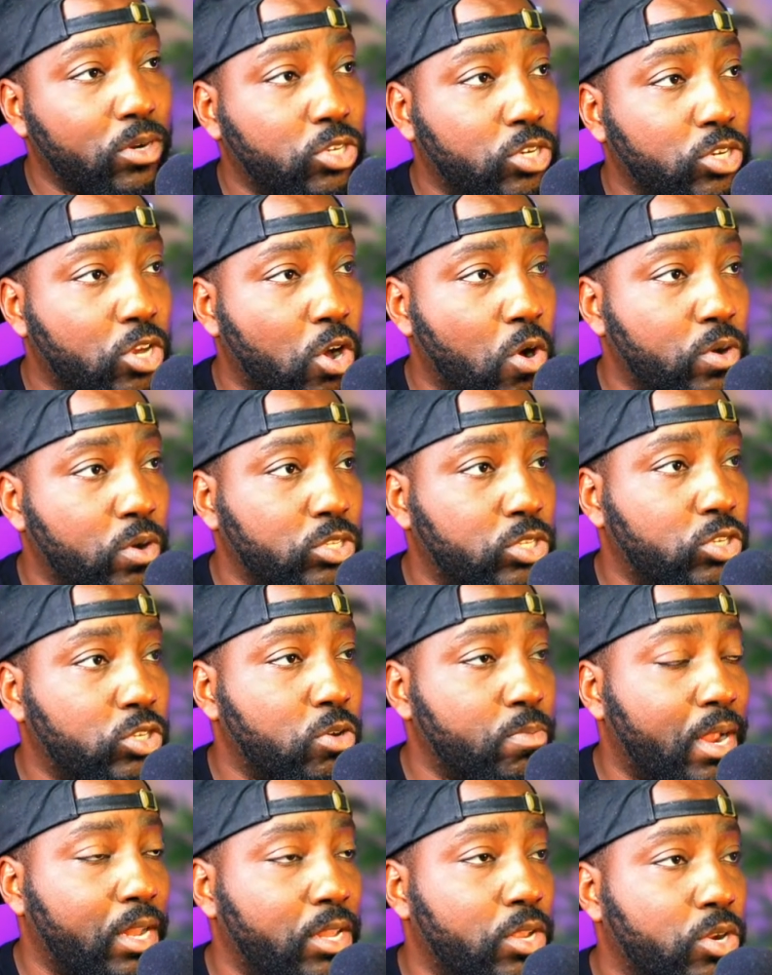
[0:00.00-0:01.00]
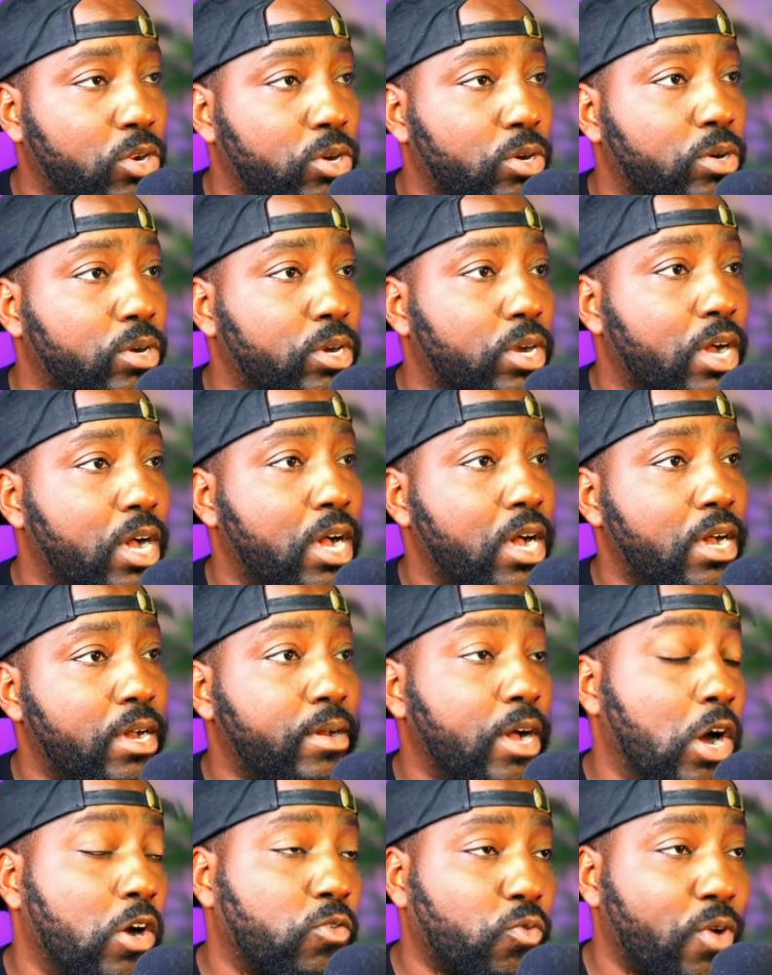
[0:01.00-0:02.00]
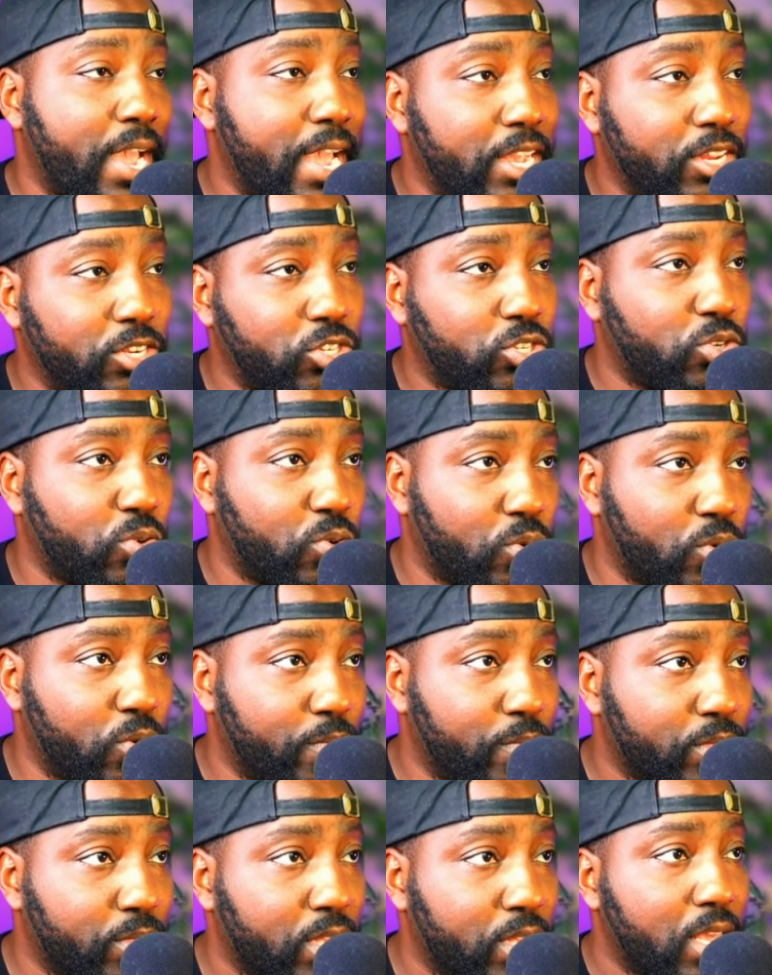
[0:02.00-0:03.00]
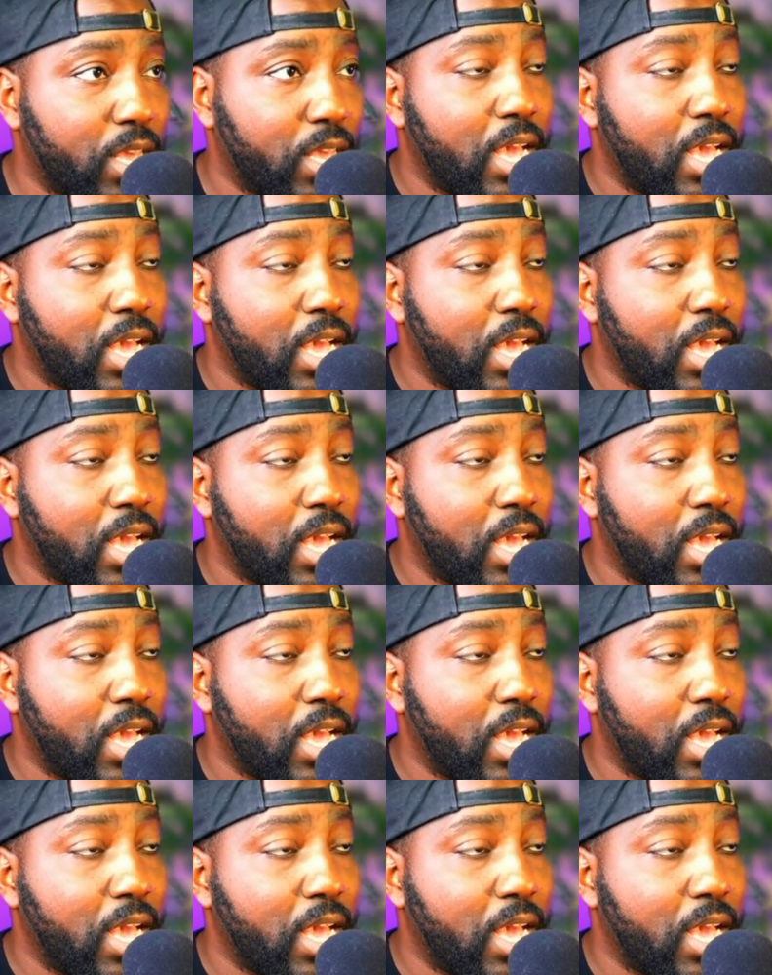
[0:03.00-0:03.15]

to go into my little uh, arrange tool,